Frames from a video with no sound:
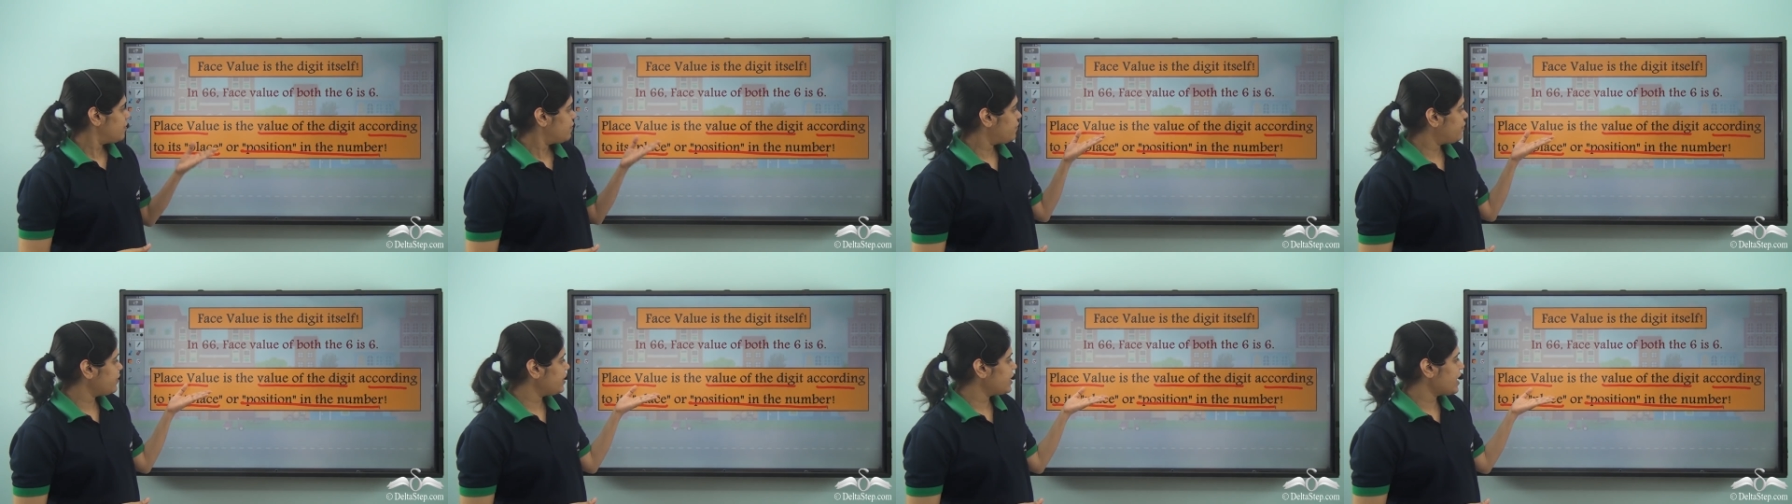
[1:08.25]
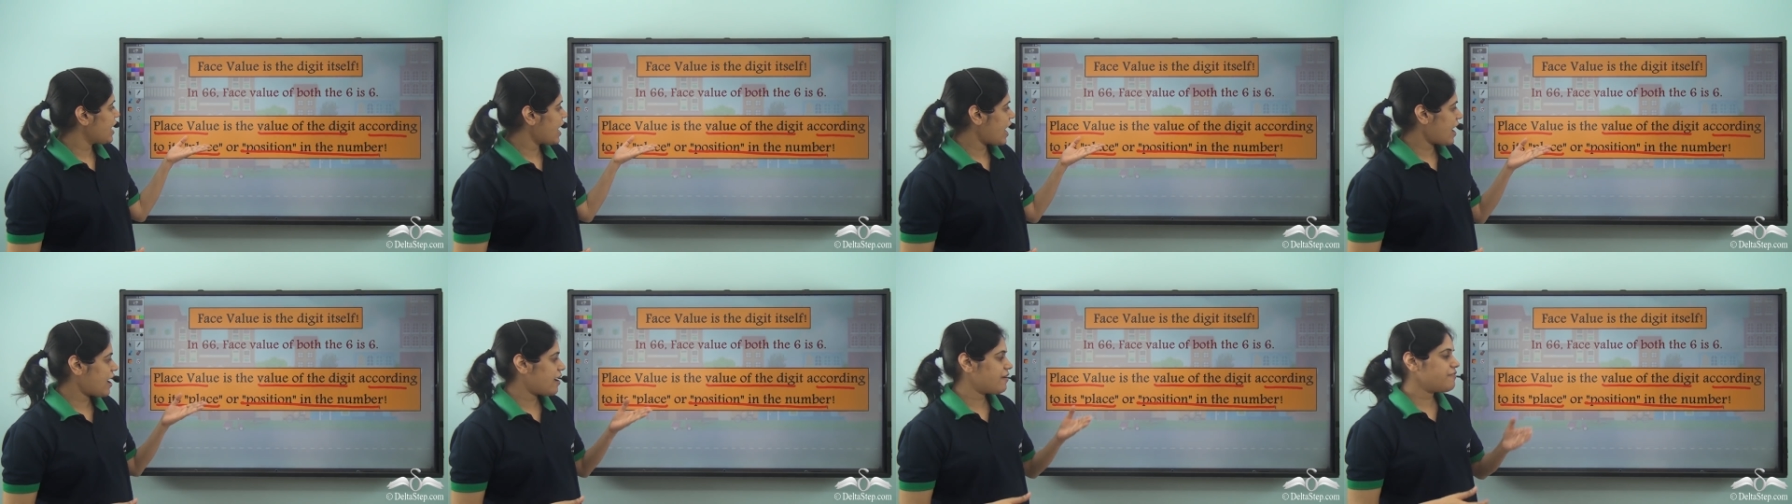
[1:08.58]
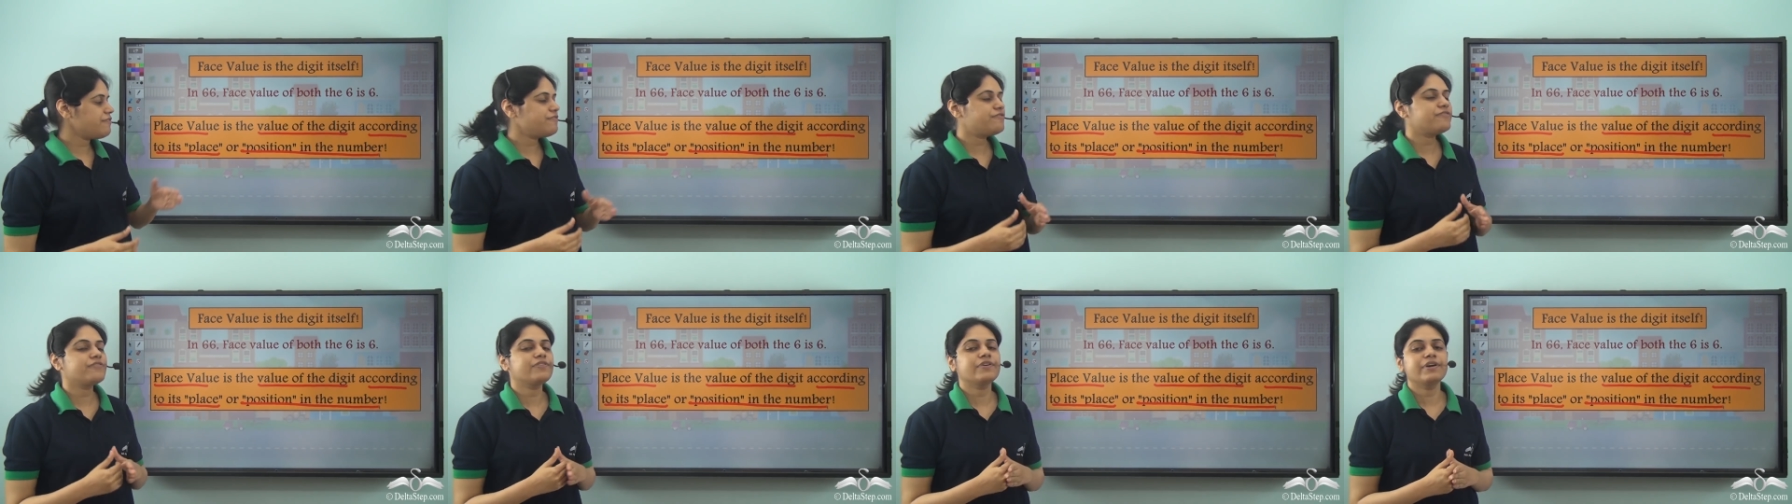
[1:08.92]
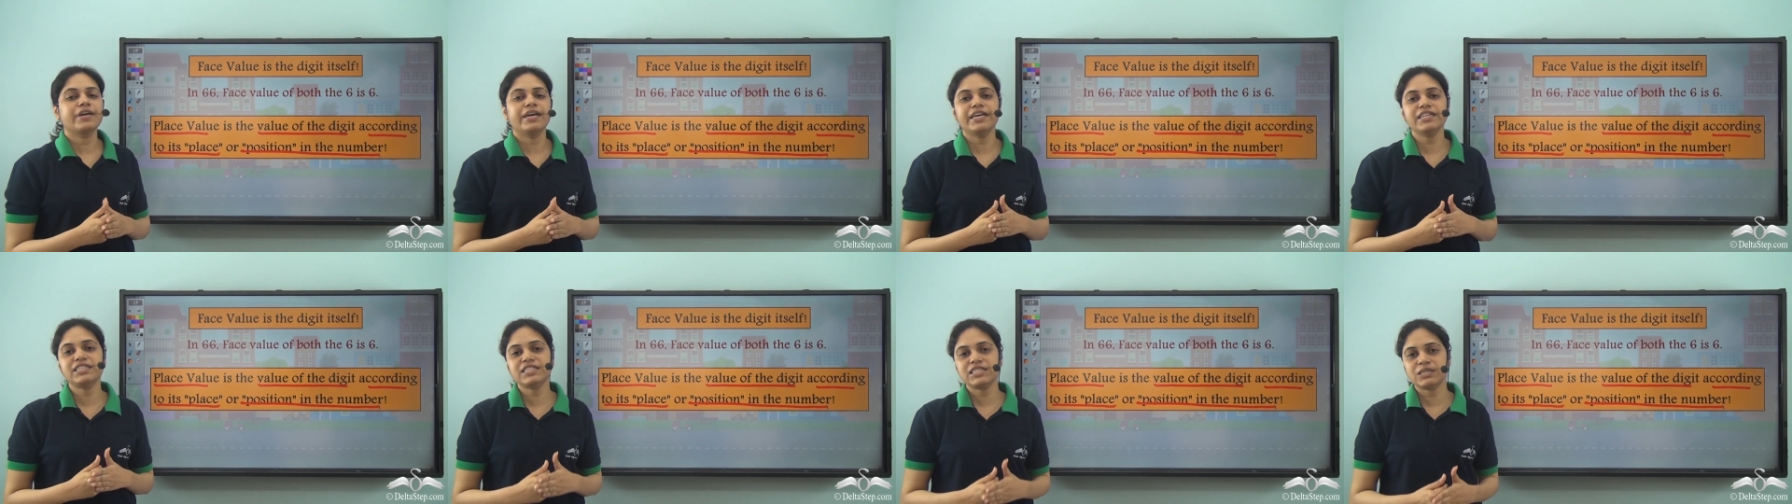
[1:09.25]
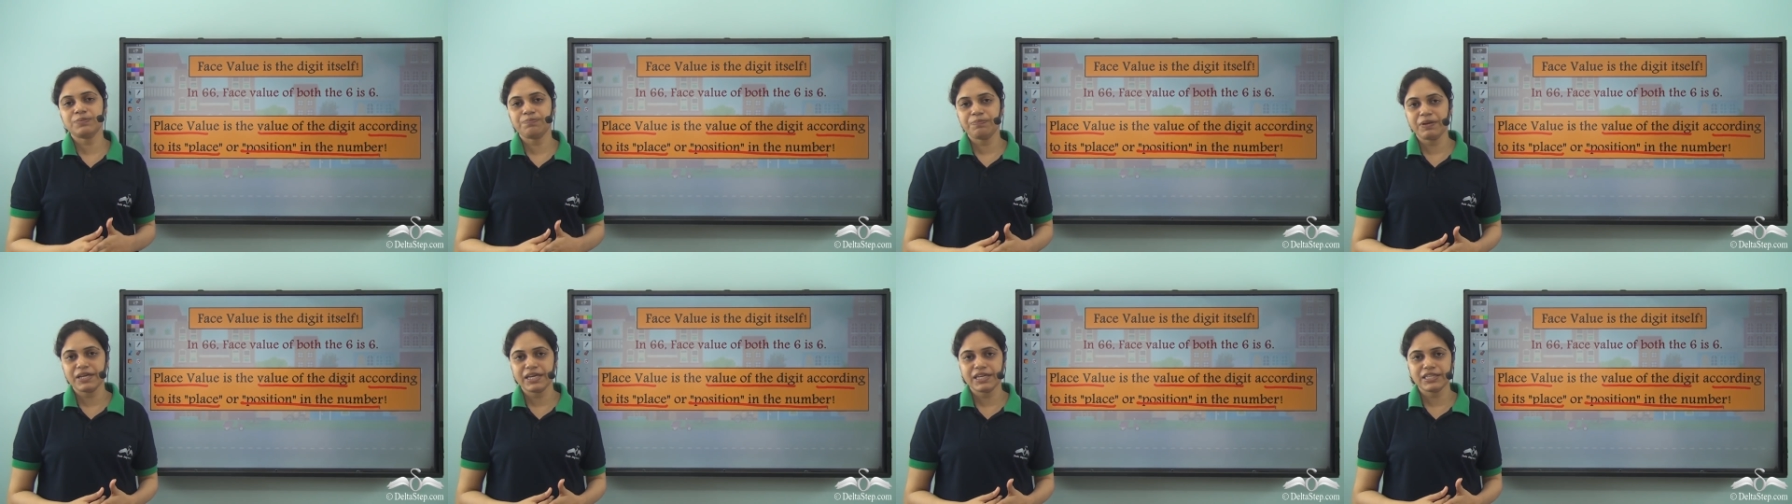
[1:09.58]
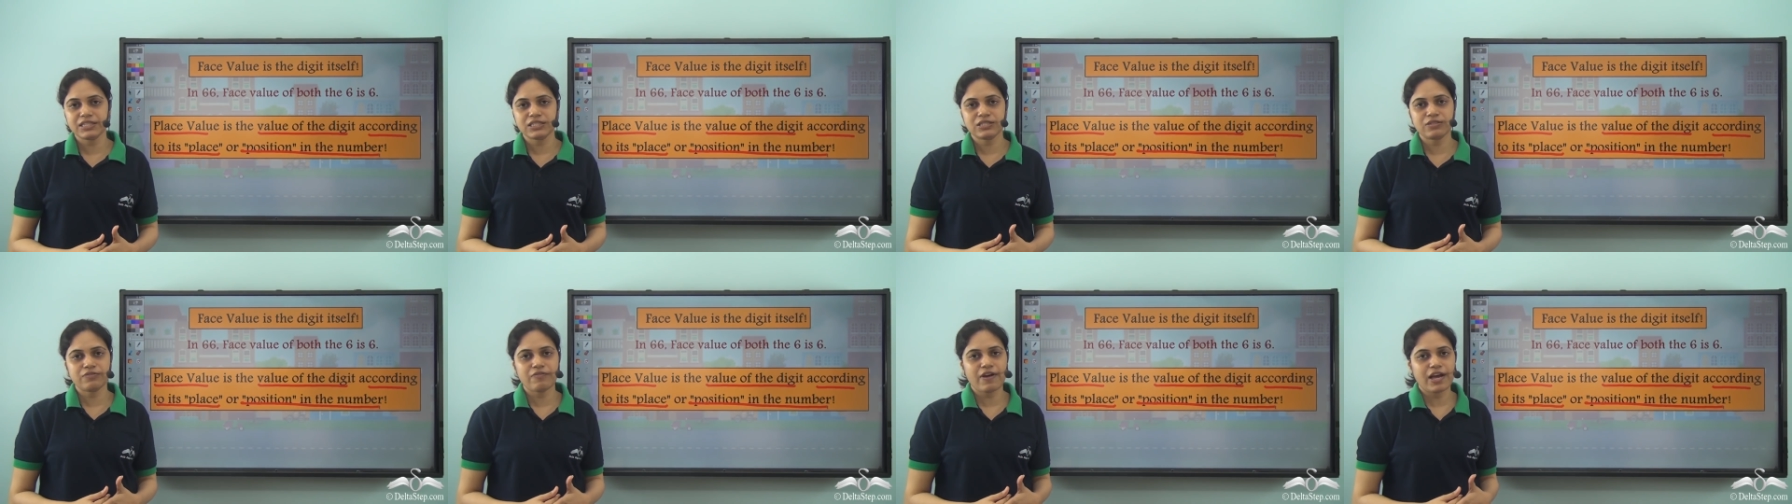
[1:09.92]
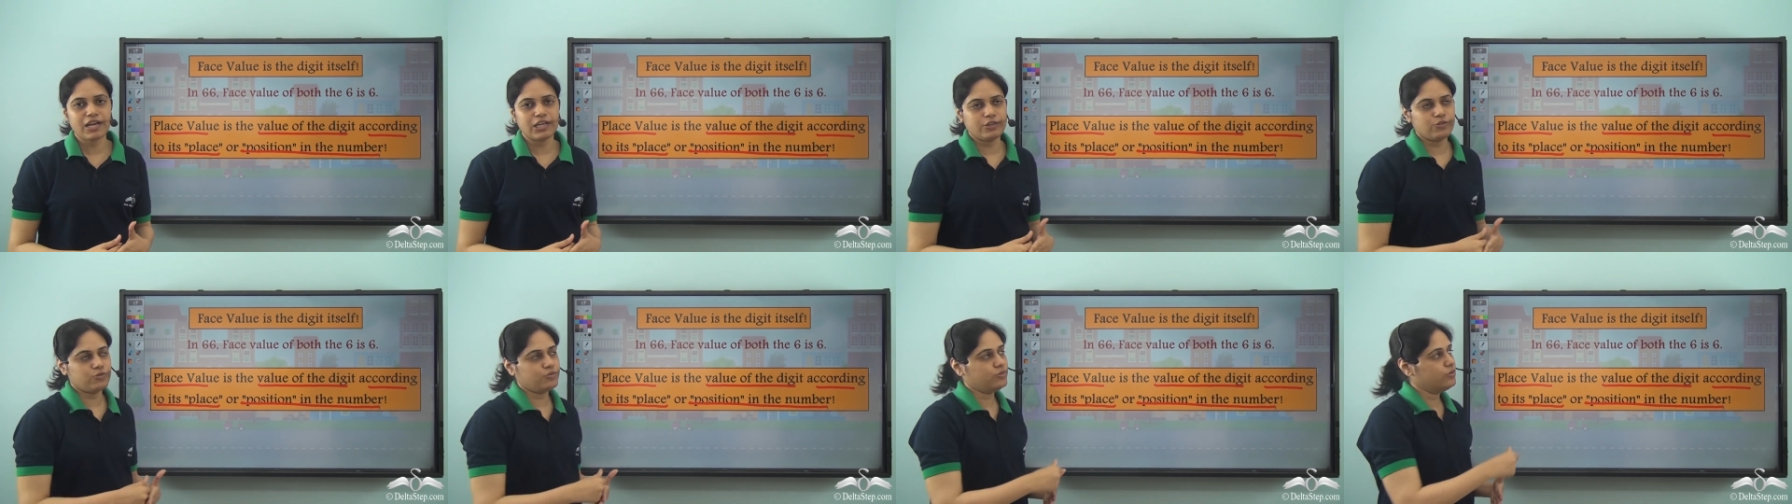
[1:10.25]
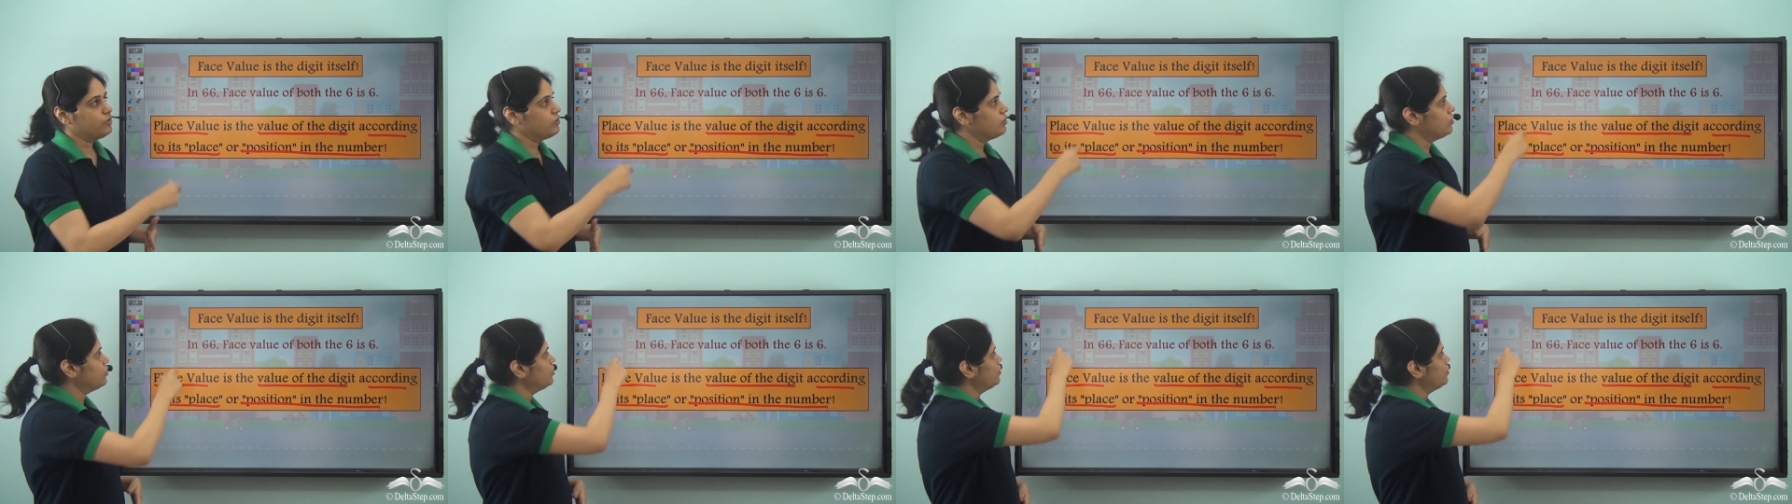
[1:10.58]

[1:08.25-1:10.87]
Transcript: we have its place value.